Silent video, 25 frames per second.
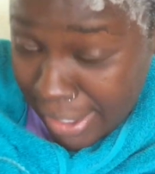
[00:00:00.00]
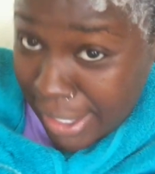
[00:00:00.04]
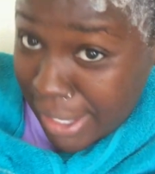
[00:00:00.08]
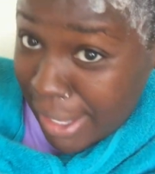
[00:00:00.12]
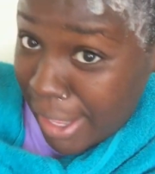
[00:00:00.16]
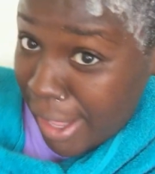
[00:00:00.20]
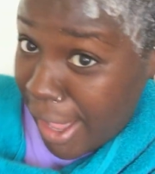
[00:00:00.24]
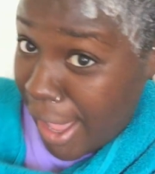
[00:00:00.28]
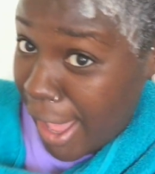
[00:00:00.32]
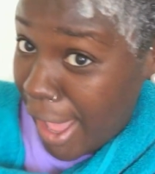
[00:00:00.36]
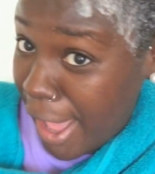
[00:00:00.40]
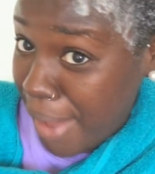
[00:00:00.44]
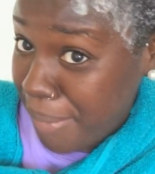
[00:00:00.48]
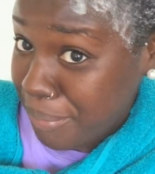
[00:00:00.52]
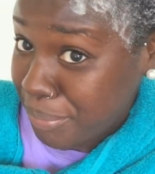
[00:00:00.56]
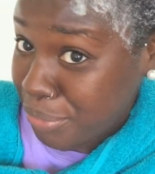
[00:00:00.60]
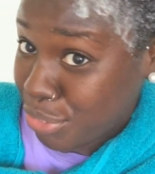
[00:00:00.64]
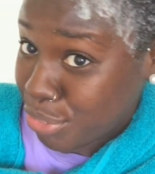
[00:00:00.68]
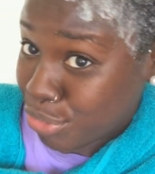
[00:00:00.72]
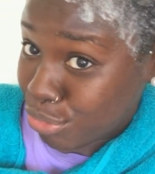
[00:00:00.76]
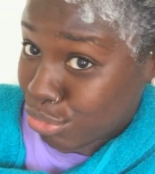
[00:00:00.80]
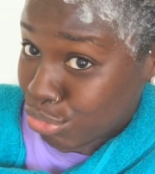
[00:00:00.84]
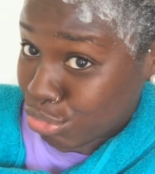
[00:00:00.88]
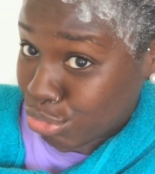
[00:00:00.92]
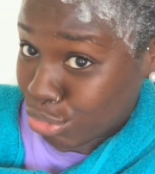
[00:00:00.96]
Come
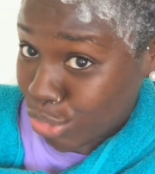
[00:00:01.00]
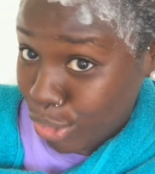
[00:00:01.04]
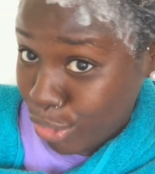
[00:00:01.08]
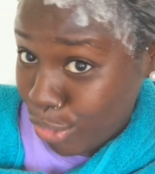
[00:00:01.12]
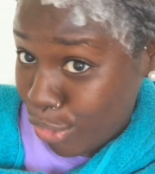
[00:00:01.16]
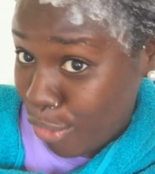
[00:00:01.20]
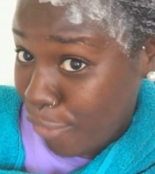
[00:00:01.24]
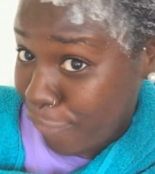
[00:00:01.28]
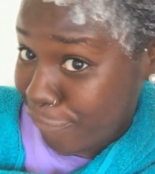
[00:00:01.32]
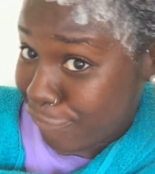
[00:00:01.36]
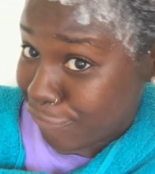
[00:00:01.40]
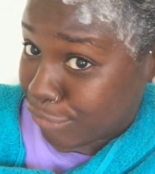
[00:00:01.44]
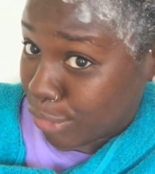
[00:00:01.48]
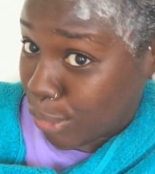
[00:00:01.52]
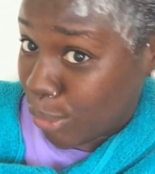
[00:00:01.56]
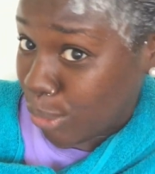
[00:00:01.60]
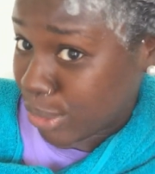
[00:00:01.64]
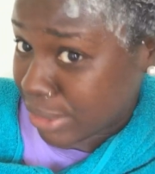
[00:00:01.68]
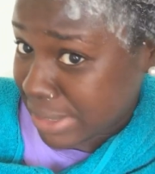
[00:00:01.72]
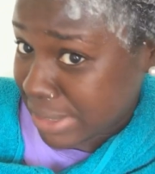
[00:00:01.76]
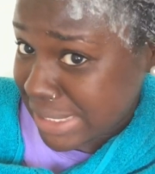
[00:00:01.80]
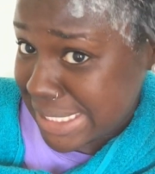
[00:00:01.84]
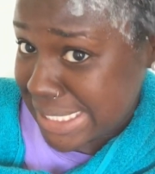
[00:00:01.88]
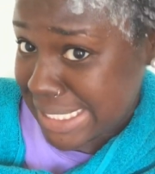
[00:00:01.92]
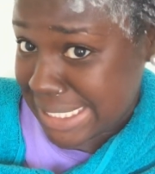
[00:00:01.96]
through,
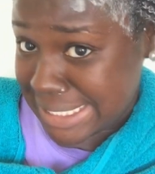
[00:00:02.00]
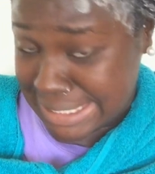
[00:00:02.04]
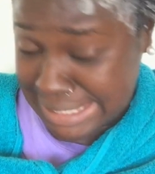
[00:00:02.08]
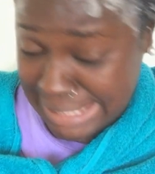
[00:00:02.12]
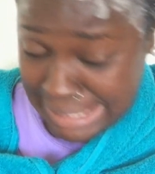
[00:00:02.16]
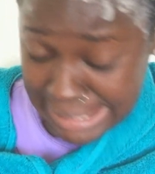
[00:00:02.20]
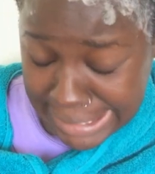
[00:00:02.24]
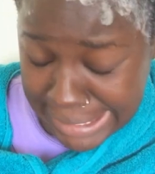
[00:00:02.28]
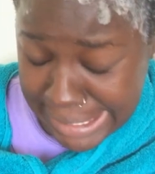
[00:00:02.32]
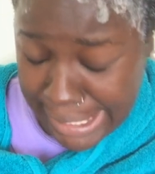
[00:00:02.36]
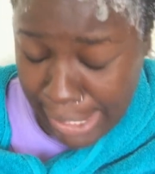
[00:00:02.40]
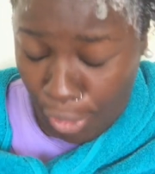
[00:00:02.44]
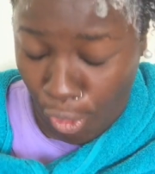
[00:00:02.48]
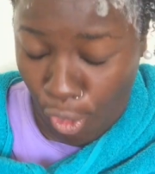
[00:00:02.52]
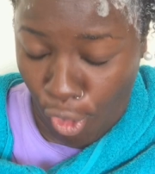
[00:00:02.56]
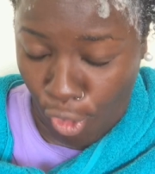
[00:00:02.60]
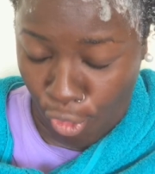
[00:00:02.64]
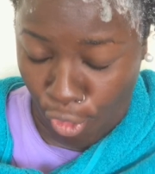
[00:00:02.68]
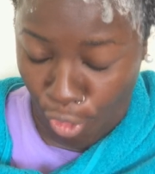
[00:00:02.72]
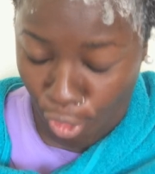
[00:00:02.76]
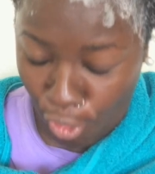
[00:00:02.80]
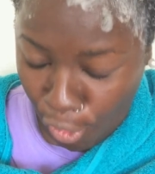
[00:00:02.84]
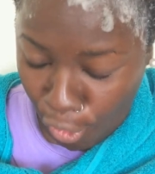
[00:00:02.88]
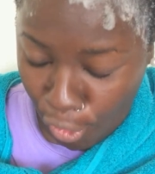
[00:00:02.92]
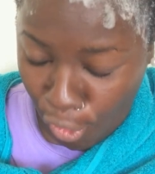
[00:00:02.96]
4C
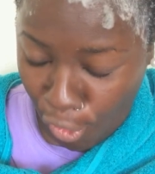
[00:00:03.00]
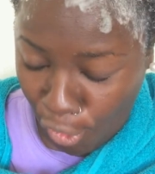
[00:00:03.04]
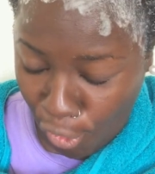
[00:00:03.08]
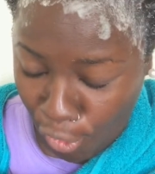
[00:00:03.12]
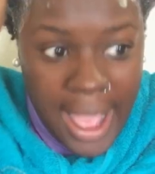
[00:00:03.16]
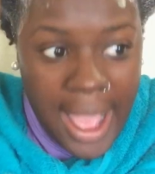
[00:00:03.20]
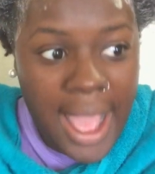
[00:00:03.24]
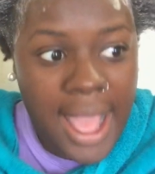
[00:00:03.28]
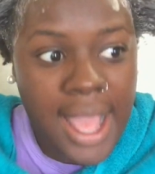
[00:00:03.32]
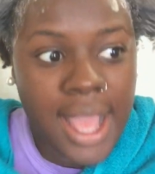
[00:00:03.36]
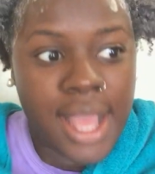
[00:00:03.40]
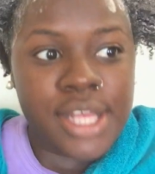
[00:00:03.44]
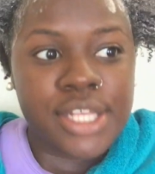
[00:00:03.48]
her.